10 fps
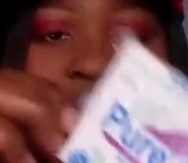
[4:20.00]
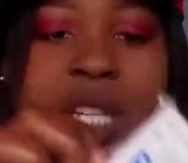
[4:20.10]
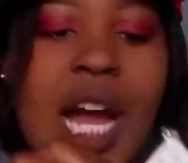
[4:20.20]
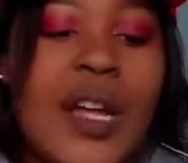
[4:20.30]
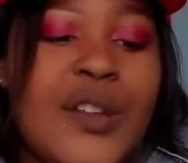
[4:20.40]

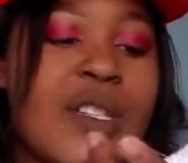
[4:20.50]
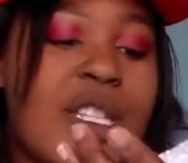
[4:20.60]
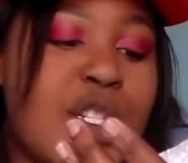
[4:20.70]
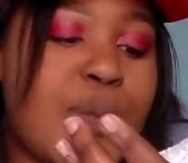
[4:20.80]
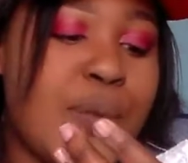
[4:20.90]
Yeah, use
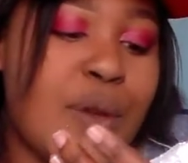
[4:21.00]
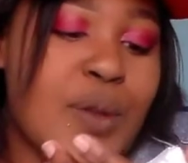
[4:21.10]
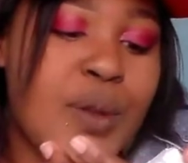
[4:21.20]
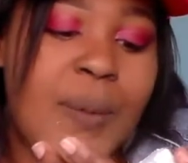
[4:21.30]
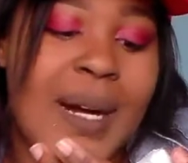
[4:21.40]
this
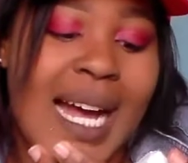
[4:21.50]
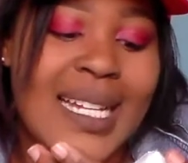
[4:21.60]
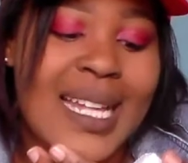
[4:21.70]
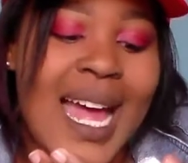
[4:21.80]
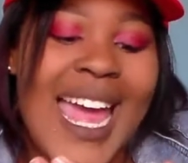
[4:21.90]
pure soap,
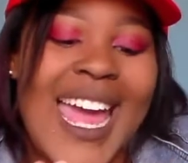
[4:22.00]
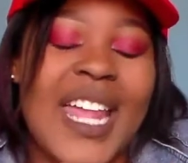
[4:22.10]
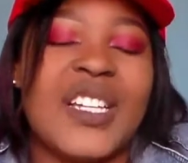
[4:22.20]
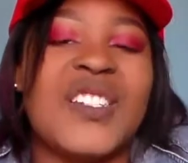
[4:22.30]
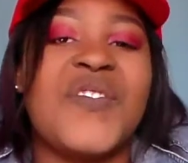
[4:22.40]
guys.
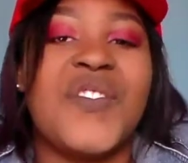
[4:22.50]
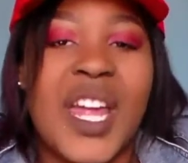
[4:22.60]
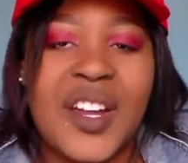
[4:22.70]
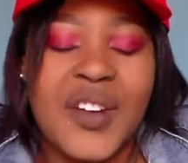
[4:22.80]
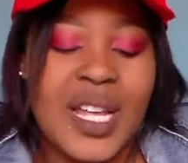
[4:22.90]
It is
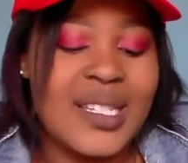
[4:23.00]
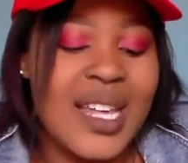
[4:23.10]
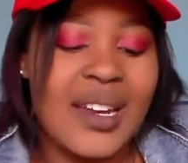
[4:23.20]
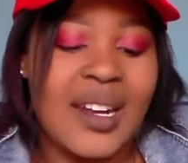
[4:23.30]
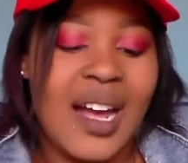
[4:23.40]

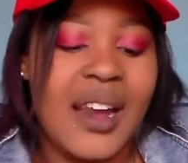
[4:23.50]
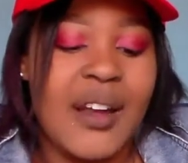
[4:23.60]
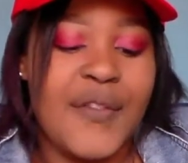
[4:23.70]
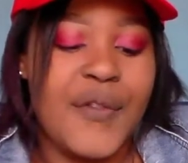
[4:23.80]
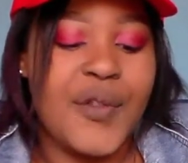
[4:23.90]
fragrance and
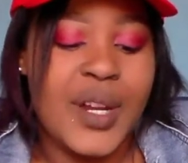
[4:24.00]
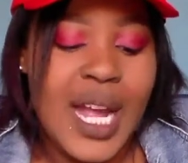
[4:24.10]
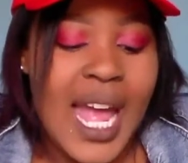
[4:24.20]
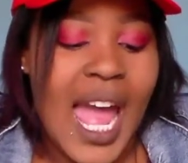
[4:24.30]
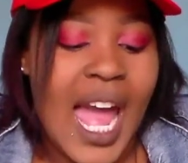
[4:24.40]
color
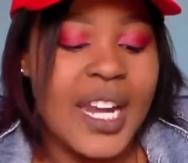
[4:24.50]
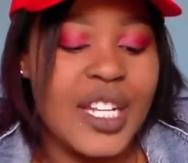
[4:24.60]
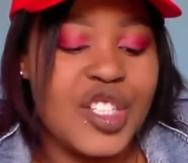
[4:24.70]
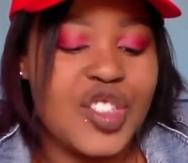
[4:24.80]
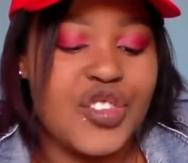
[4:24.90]
free, and
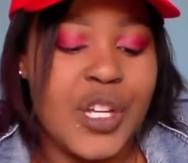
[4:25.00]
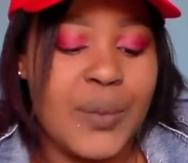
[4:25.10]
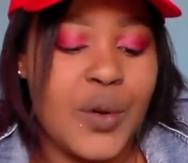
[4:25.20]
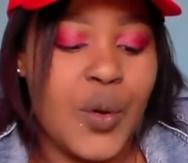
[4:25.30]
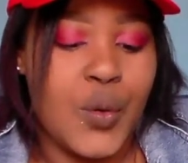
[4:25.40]
it's
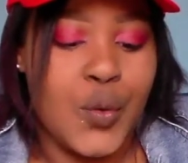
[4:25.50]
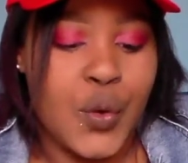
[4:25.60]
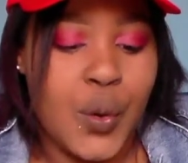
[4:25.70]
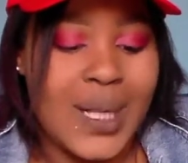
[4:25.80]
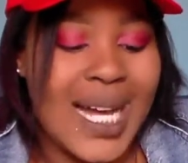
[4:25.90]
germ
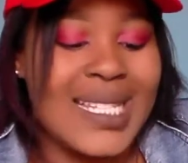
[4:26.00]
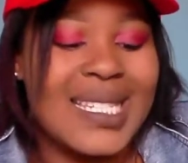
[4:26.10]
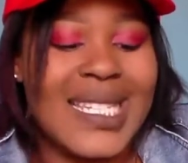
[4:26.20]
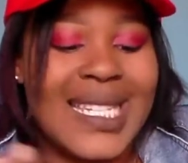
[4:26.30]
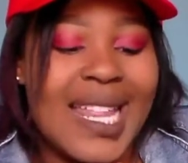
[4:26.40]
control.
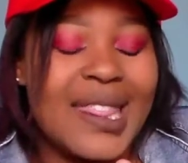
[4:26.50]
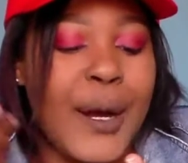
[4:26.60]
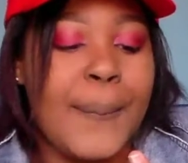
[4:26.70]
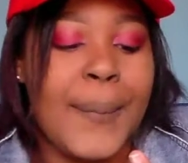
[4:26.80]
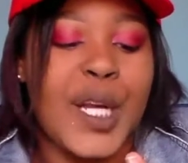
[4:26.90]
It's
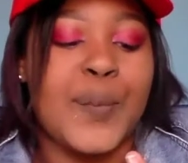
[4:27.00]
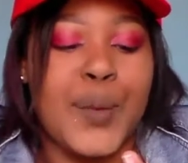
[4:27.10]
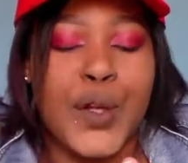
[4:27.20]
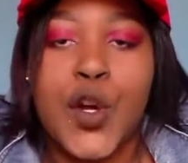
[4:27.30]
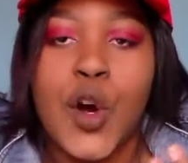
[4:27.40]
nothing but
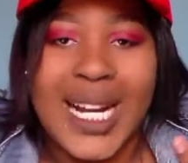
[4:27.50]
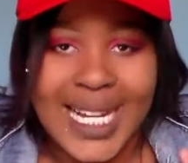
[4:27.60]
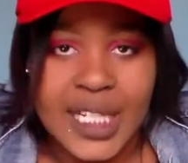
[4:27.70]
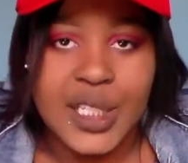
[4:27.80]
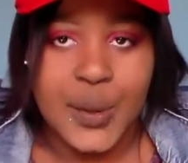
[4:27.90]
pure
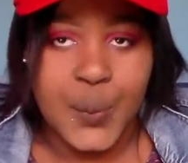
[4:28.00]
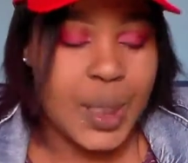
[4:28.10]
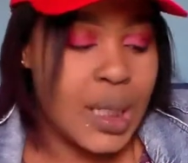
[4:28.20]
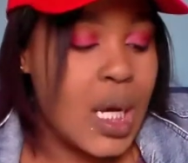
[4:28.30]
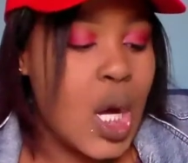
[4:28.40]

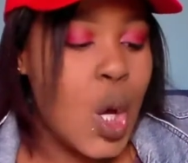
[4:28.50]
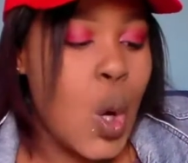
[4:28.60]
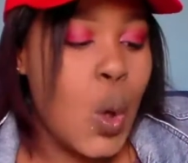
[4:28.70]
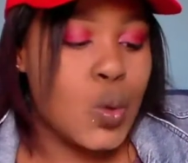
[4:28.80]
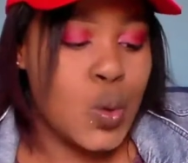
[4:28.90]
glycerin
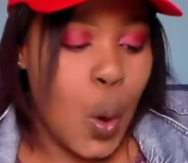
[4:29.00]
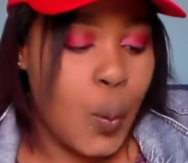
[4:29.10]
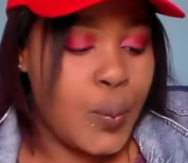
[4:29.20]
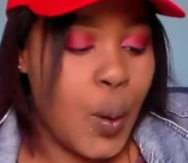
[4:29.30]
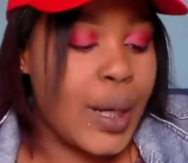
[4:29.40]

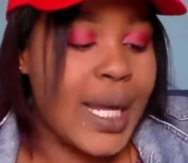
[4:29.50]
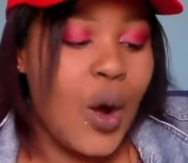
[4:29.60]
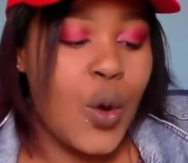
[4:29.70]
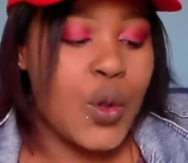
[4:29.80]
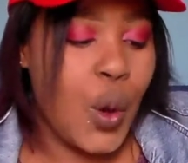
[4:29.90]
soap.
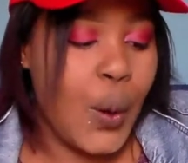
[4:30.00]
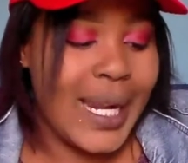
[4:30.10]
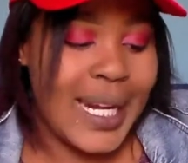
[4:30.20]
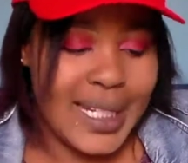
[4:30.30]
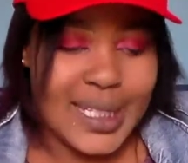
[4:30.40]
Okay, although
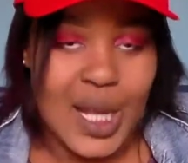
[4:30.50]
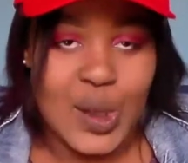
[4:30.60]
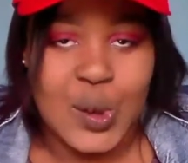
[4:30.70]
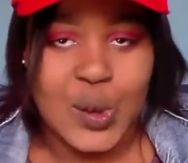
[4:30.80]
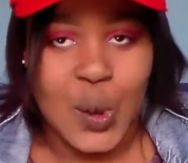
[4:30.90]
it is
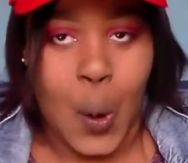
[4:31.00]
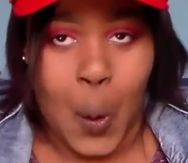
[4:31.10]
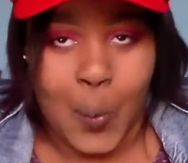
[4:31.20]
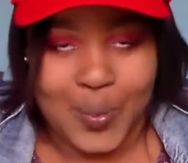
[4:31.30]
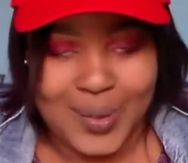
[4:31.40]

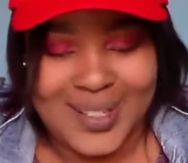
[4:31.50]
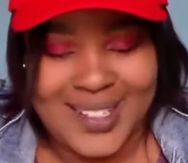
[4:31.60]
soap